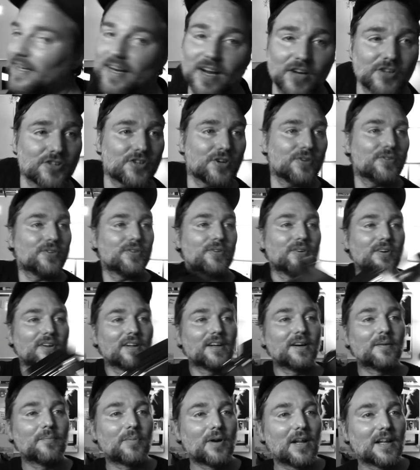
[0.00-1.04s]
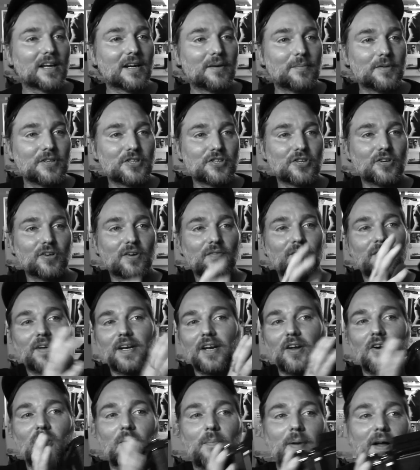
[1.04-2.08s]
I showed you earlier, I'm probably going to be shooting a
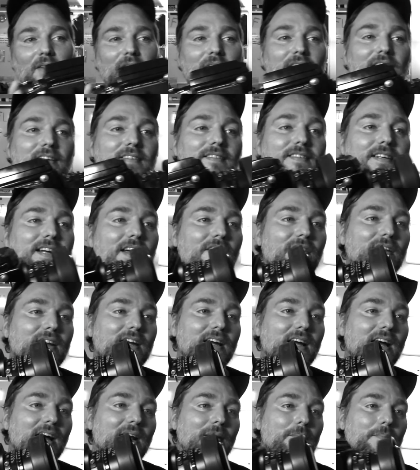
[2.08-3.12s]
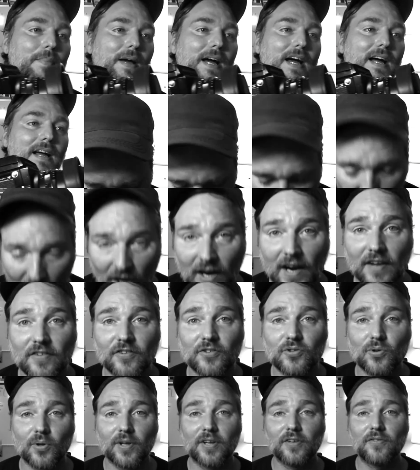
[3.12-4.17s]
video about this now that I got it back. Alright guys,
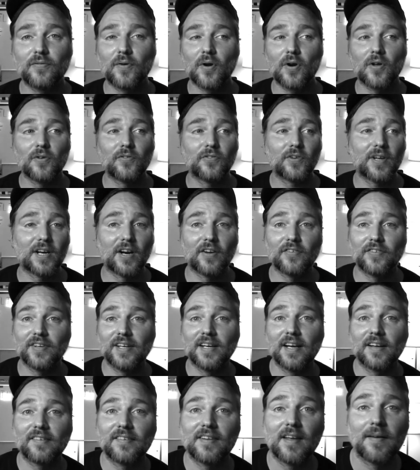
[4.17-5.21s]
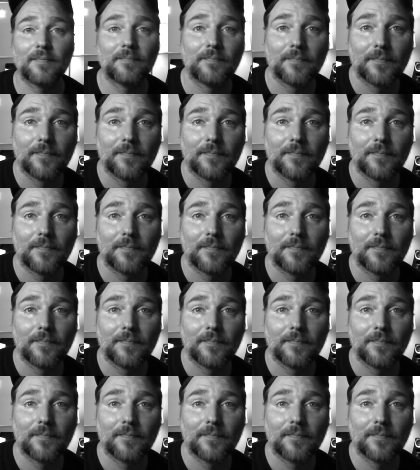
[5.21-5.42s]
enjoy these photos, and I'll see you next time.